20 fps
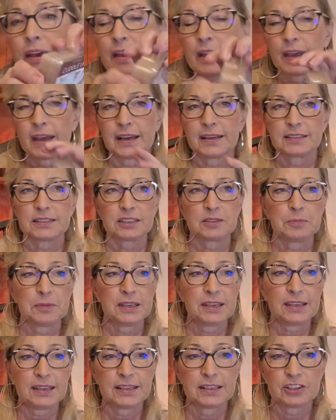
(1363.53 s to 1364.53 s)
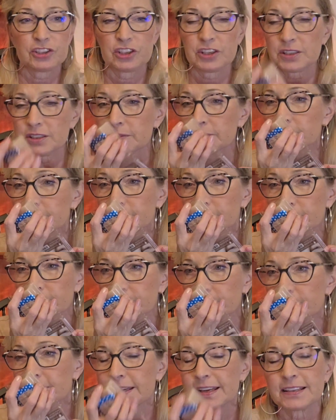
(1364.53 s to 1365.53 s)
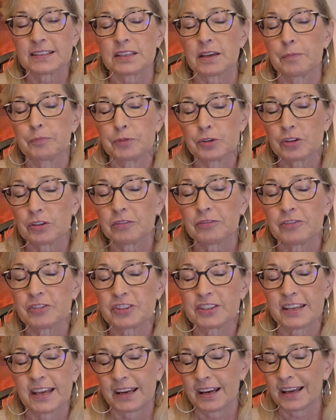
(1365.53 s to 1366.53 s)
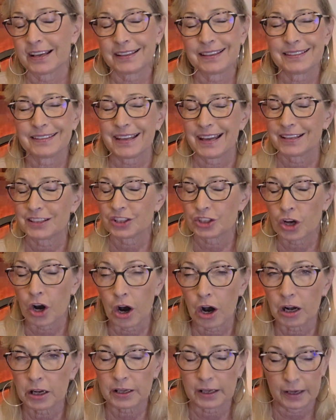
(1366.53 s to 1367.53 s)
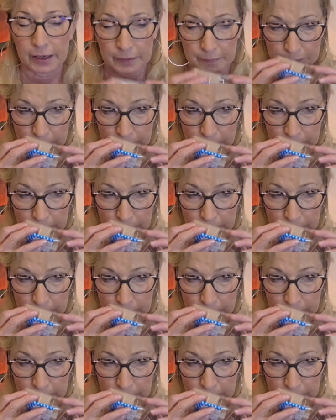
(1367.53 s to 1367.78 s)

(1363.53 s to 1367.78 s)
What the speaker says: And to me, it's a beautiful scent. I get that tonka,